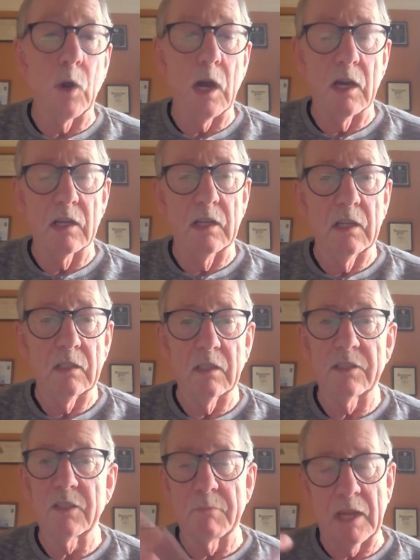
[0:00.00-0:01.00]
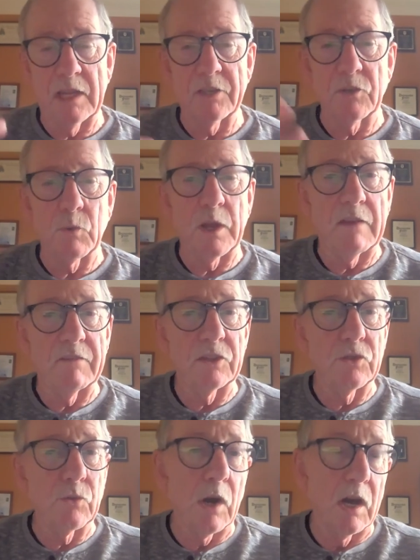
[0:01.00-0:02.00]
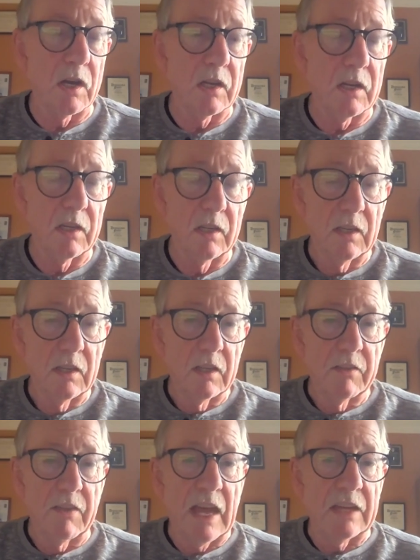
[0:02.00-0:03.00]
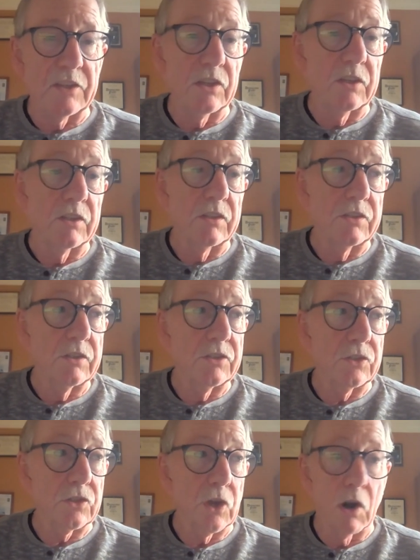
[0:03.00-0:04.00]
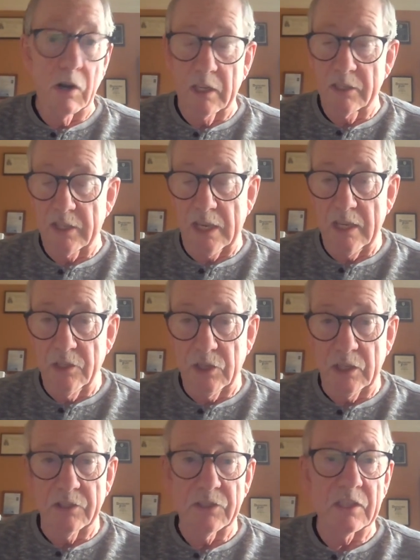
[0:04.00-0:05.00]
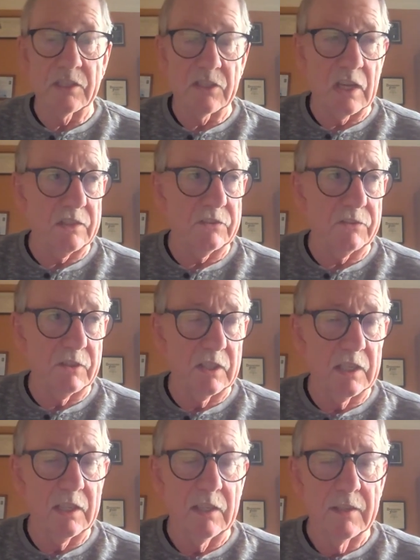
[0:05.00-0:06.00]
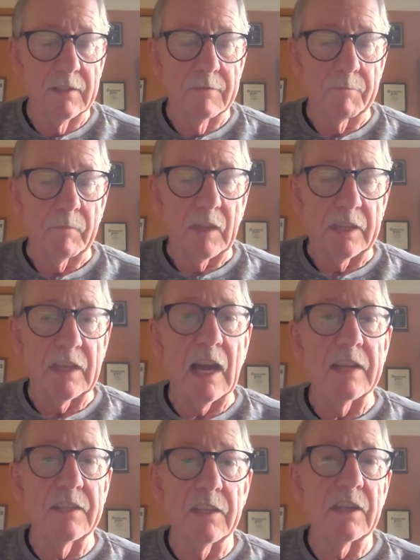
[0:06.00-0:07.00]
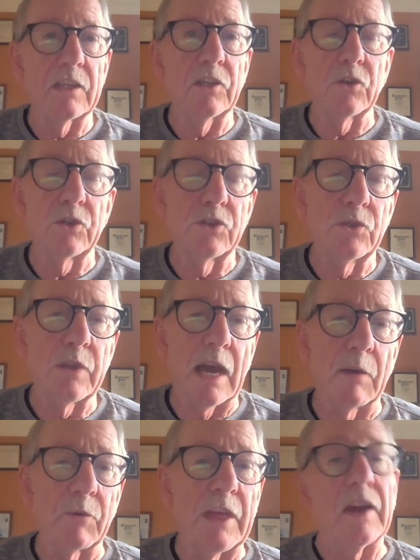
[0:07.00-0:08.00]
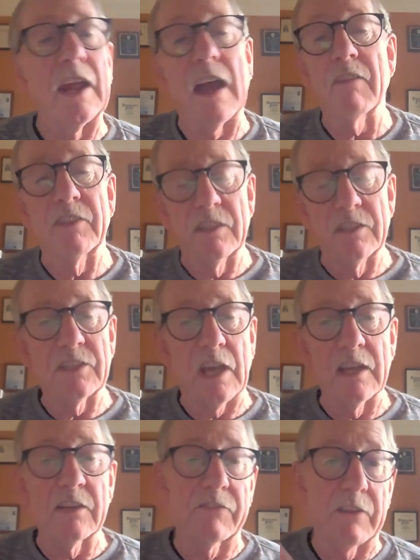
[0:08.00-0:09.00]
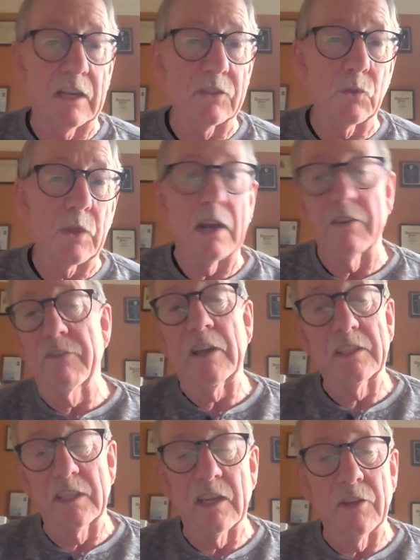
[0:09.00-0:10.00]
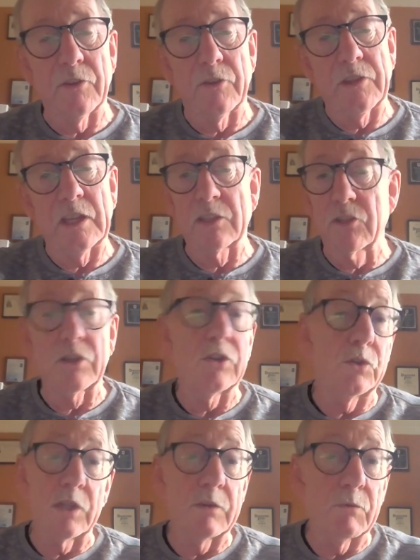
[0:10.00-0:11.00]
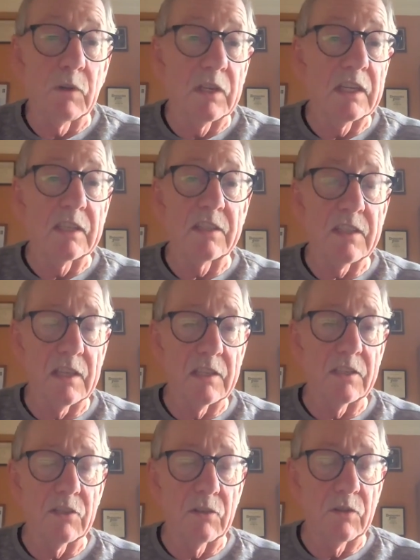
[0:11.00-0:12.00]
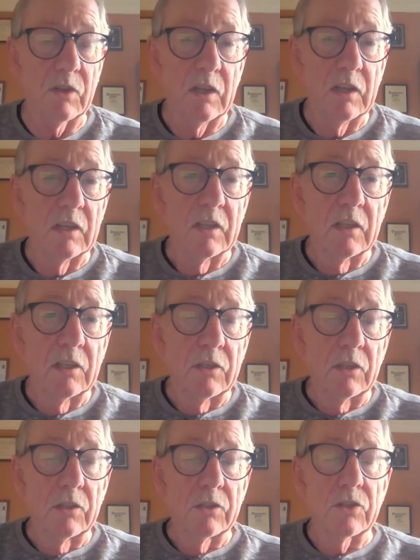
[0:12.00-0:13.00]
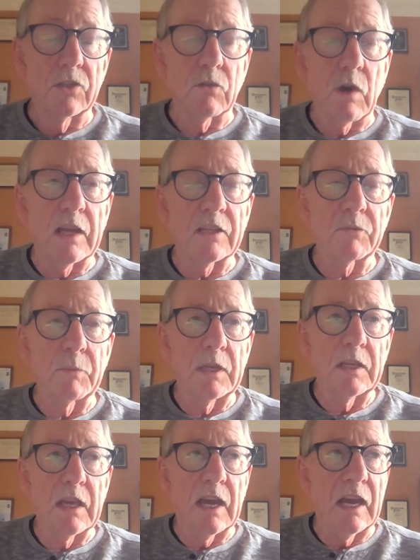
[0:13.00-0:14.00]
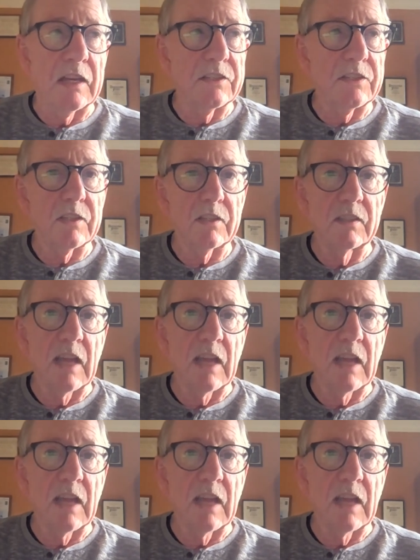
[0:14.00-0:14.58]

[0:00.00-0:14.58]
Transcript: drug, let's imagine we have a drug that targets aging successfully. The idea that you could do that without having side effects, without affecting other things that you didn't really intend to, strikes me as